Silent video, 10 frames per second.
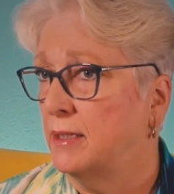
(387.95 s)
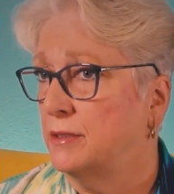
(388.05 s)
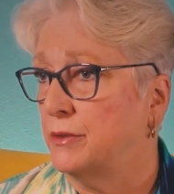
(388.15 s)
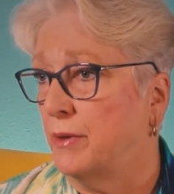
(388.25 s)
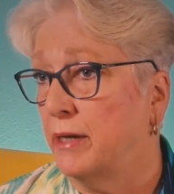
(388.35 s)

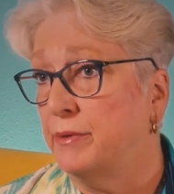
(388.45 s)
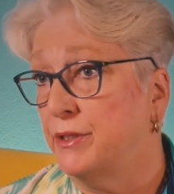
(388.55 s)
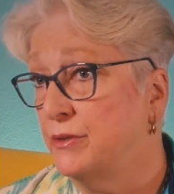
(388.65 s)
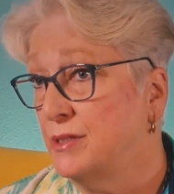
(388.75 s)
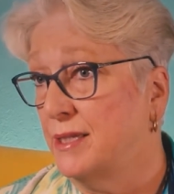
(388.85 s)
So I would
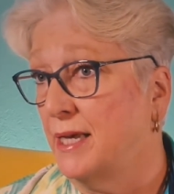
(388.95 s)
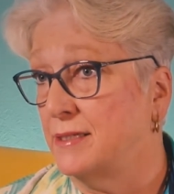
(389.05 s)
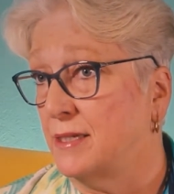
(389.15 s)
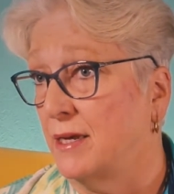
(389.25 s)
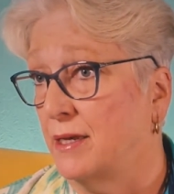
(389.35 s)
use that
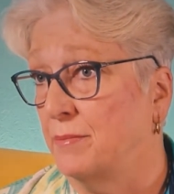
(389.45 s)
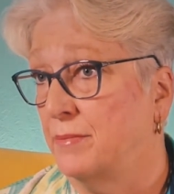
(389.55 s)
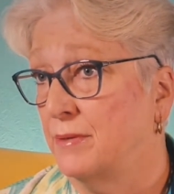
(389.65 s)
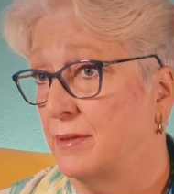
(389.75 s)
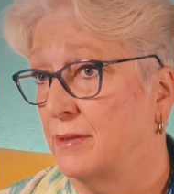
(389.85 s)
time,
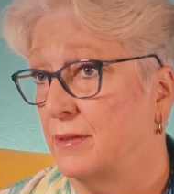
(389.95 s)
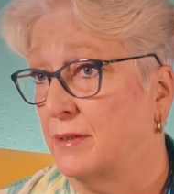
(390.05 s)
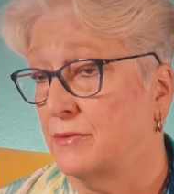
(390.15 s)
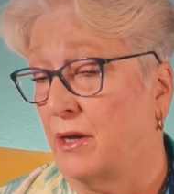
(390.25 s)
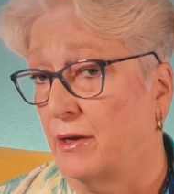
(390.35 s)

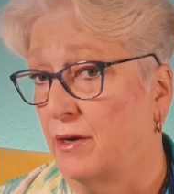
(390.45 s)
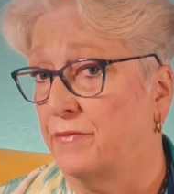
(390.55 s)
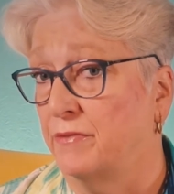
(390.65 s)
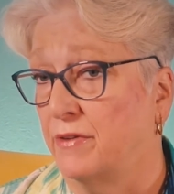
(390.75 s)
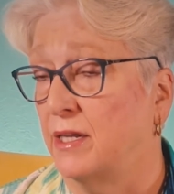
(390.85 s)
because I
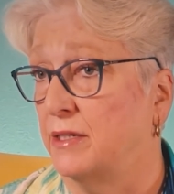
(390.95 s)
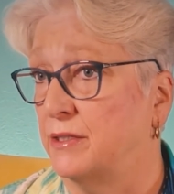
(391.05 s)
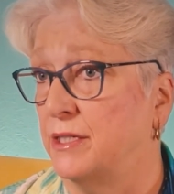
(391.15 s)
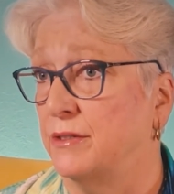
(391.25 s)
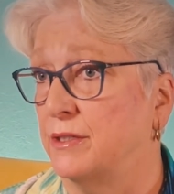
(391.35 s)
often
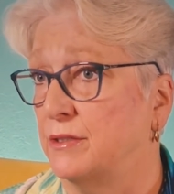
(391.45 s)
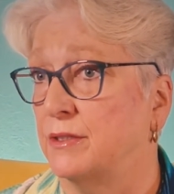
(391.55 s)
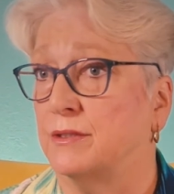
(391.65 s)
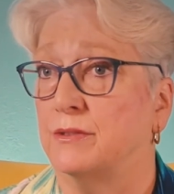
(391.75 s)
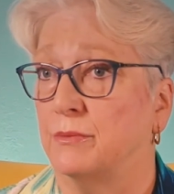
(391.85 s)
volunteered and
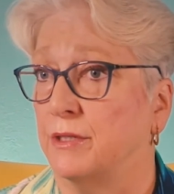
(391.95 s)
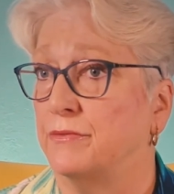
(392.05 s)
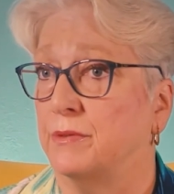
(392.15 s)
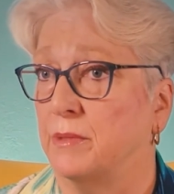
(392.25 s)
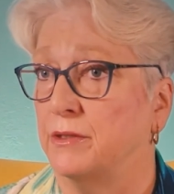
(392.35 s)
took the run
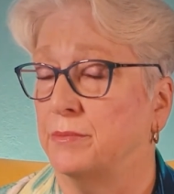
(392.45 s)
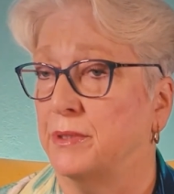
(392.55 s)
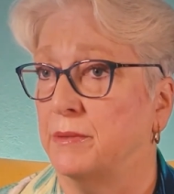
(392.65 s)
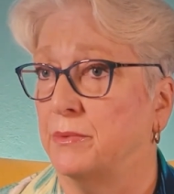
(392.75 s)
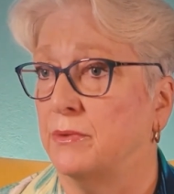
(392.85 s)
from other
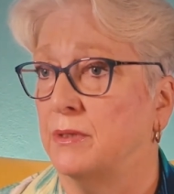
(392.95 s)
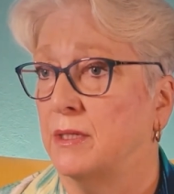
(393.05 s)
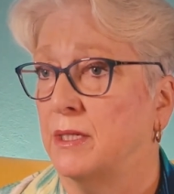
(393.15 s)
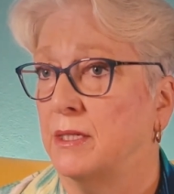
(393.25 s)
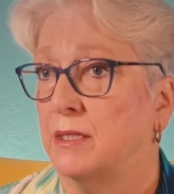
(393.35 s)
people,
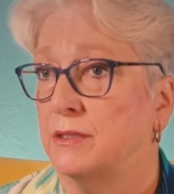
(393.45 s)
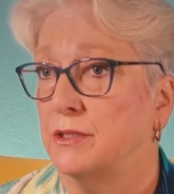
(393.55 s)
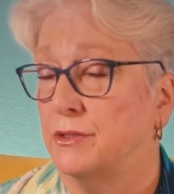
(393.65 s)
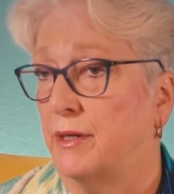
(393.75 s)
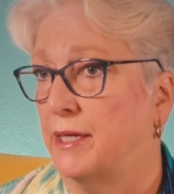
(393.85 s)
to
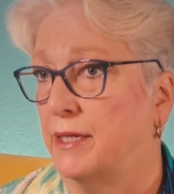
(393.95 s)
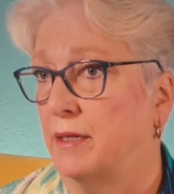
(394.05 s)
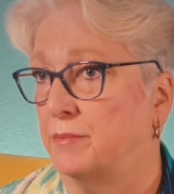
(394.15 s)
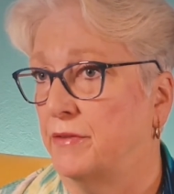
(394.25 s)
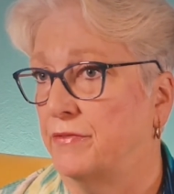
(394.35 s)
try and
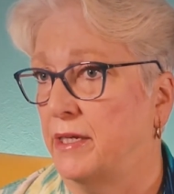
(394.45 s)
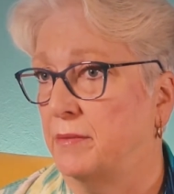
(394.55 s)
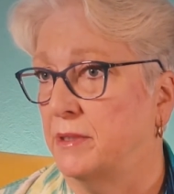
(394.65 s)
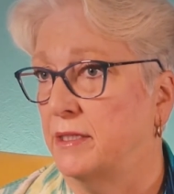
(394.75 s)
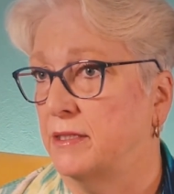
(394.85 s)
help the
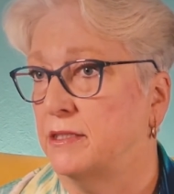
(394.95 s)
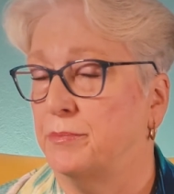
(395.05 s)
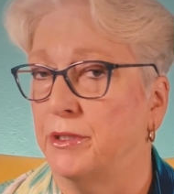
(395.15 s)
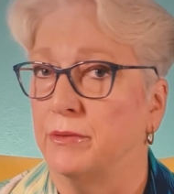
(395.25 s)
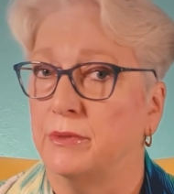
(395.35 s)
family. And
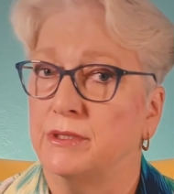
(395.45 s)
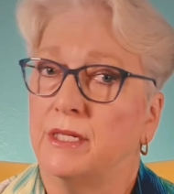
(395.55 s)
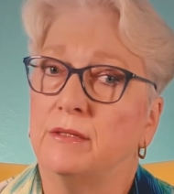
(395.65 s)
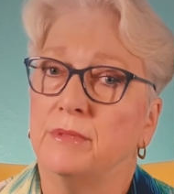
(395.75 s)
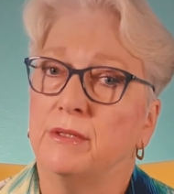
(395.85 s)
Spirit would
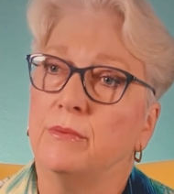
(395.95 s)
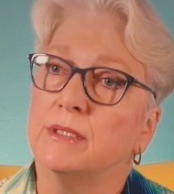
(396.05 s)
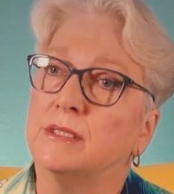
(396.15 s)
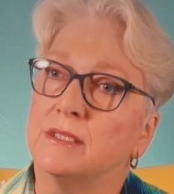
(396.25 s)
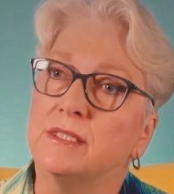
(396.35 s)
tell me
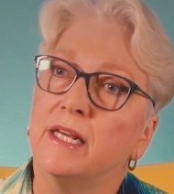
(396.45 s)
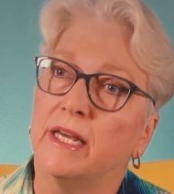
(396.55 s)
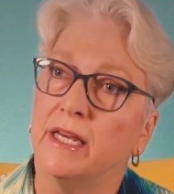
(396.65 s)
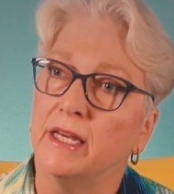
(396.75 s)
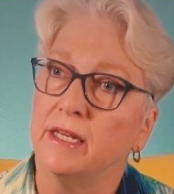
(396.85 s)
what to
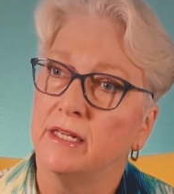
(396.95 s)
say,